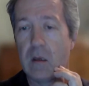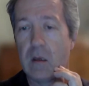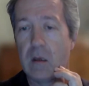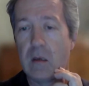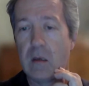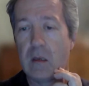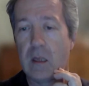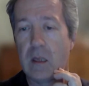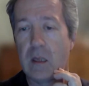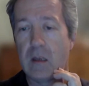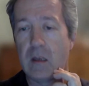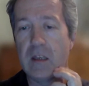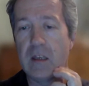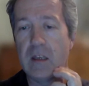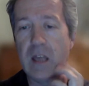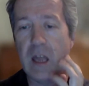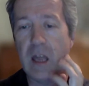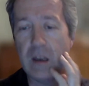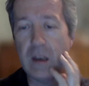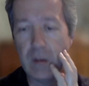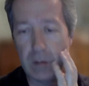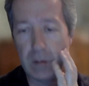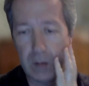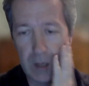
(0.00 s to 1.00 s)
Now,
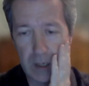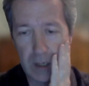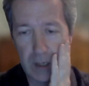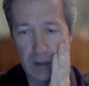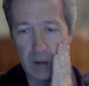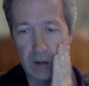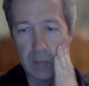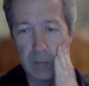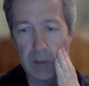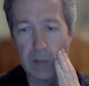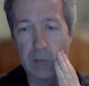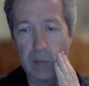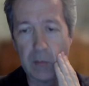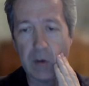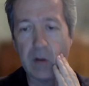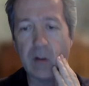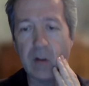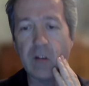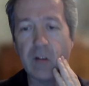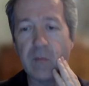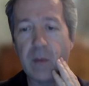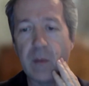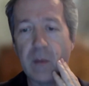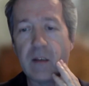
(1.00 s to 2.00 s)
none of the people in
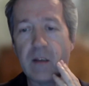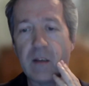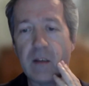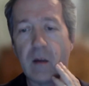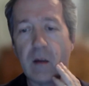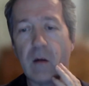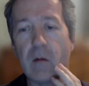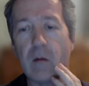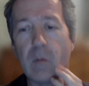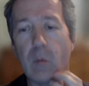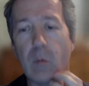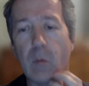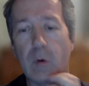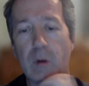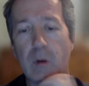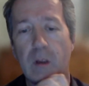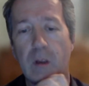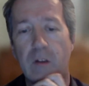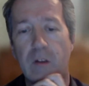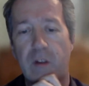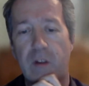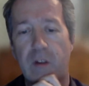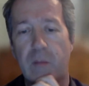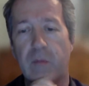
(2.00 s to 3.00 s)
this meeting would
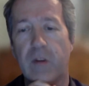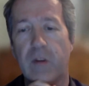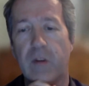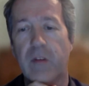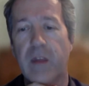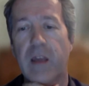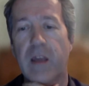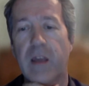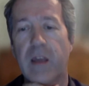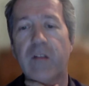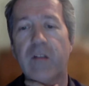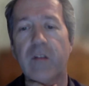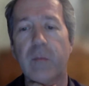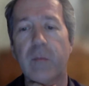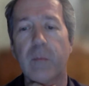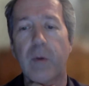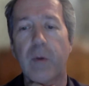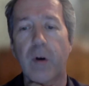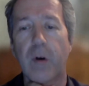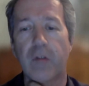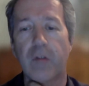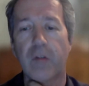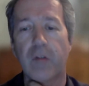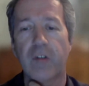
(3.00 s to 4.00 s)
accept that that is a
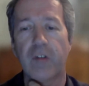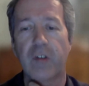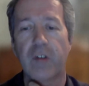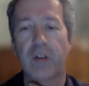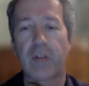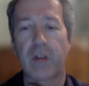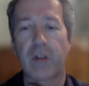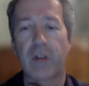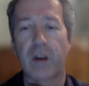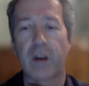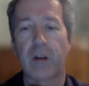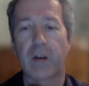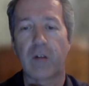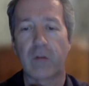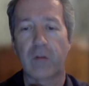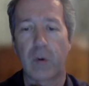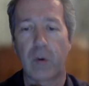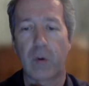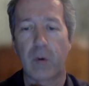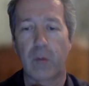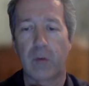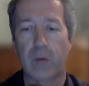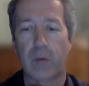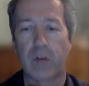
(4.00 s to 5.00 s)
processing thing, because
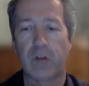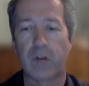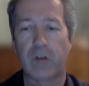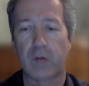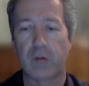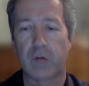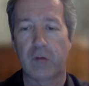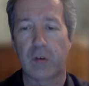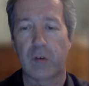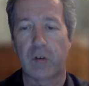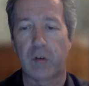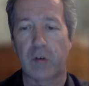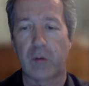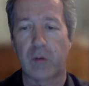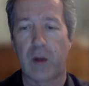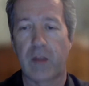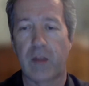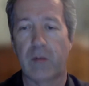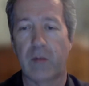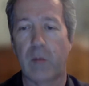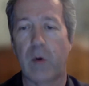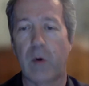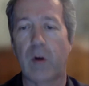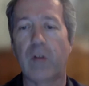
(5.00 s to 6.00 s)
what would the children do
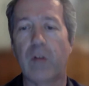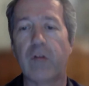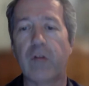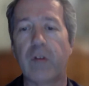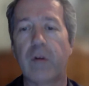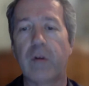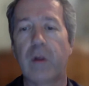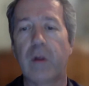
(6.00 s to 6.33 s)
otherwise?